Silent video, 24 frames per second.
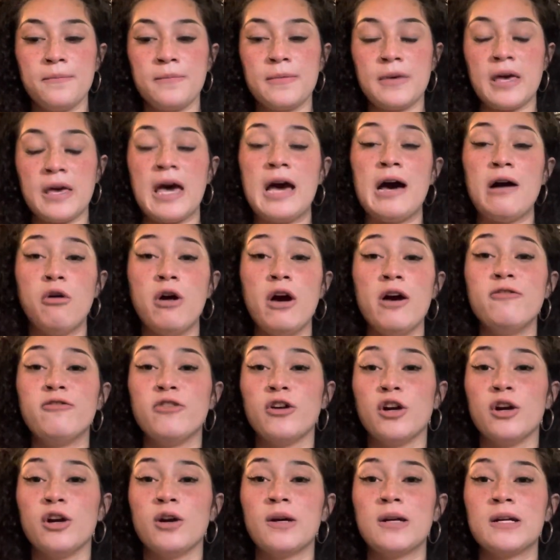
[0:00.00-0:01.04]

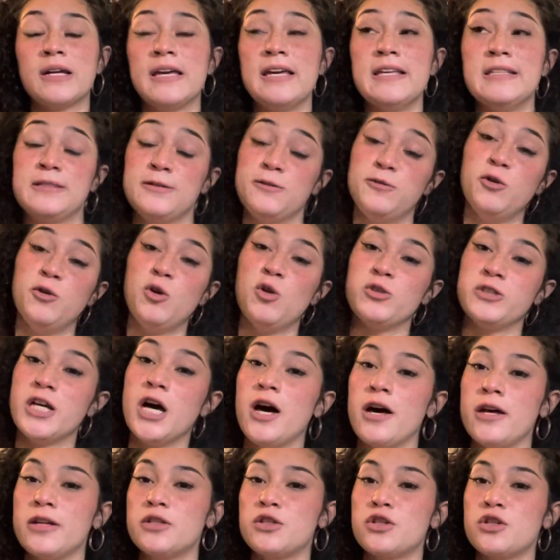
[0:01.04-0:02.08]
However, it's full
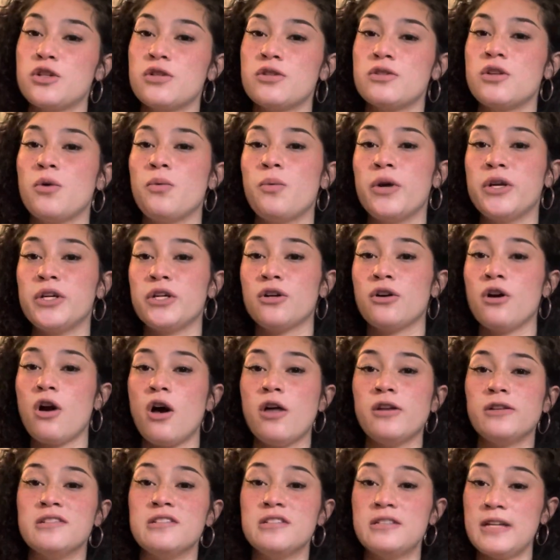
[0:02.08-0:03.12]
touch. So when you're
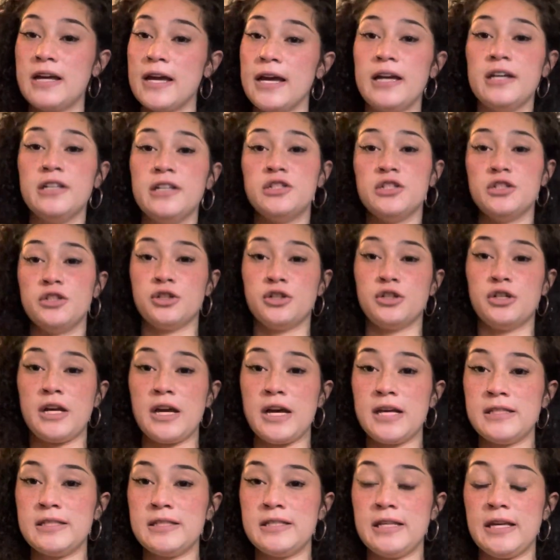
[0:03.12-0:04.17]
on stage and you're
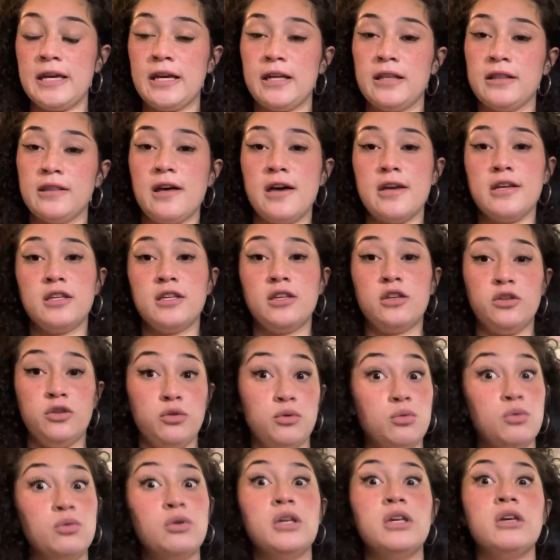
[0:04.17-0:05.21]
dancing, like
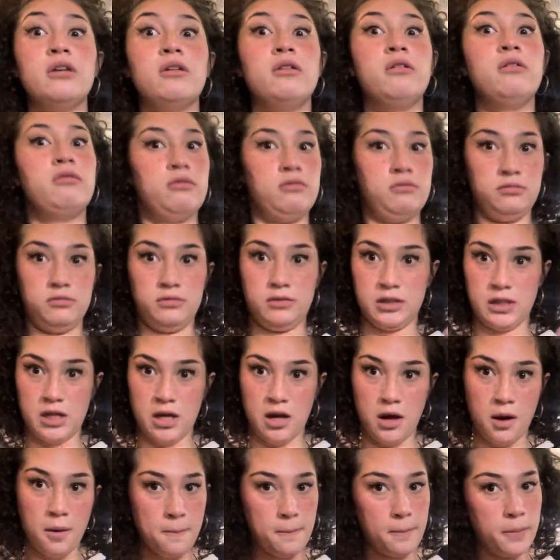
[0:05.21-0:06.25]
you can
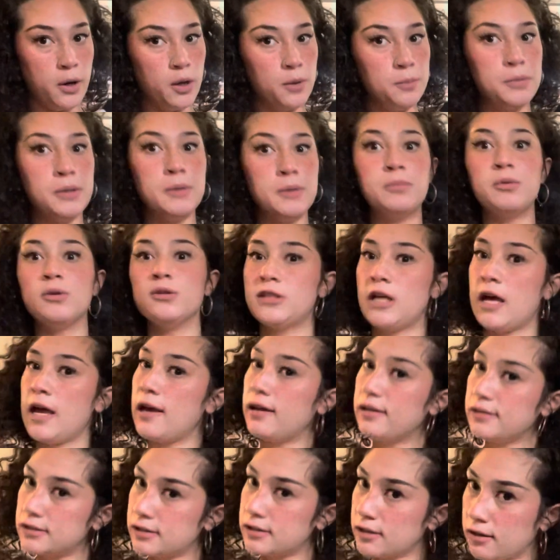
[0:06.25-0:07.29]
put people's
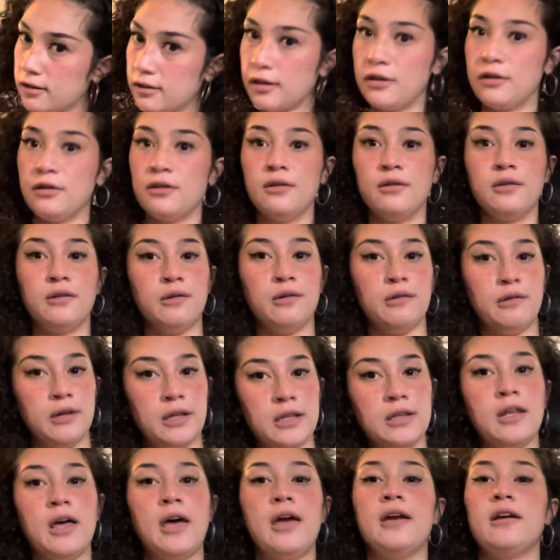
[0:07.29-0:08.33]
hands on you,
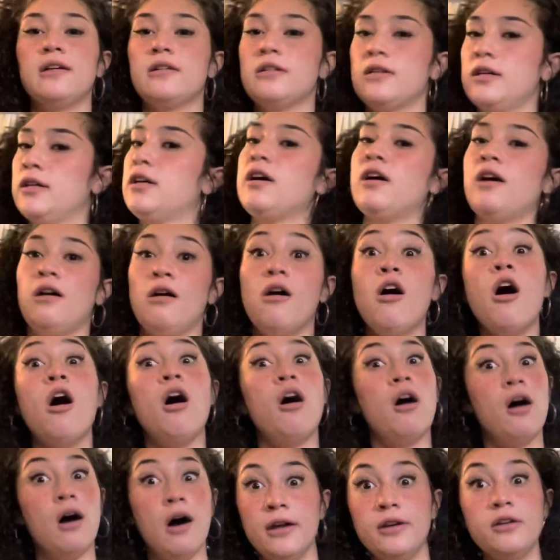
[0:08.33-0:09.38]
and like
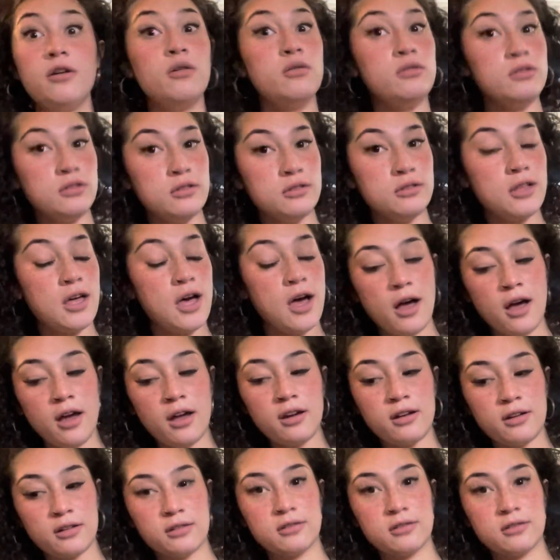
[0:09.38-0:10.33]
I don't do that.